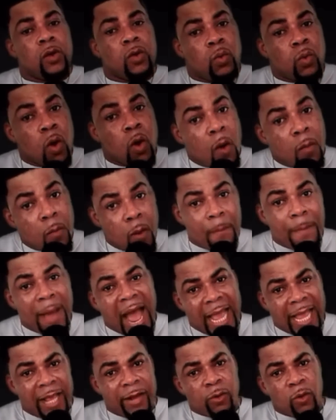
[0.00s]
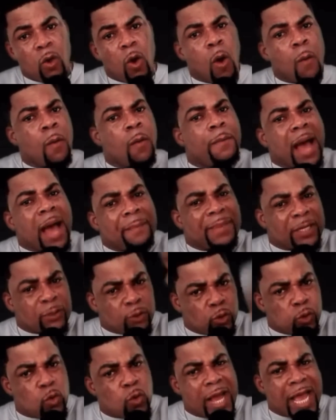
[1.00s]
One mo buy no or mo buy
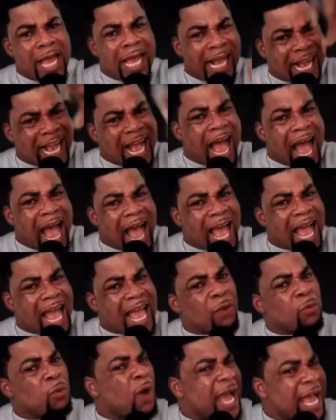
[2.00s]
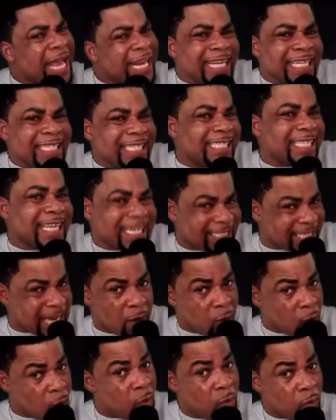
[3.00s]
beto a car energy sector
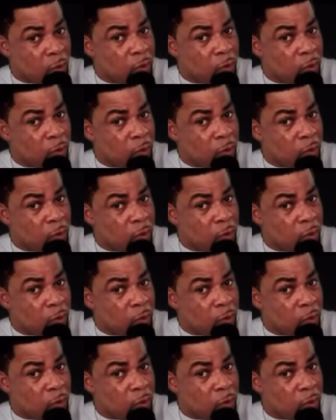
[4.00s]
ho.